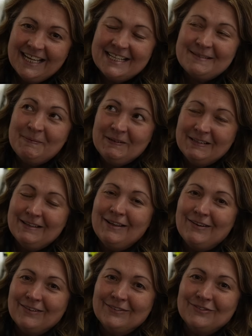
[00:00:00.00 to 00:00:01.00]
It's been a
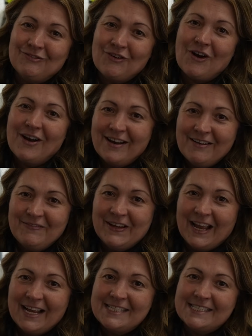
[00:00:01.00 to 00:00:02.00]
long drive,
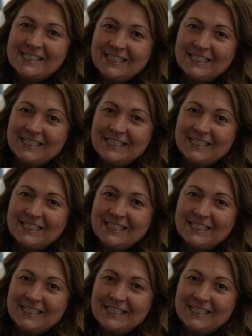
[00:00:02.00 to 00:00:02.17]
yes.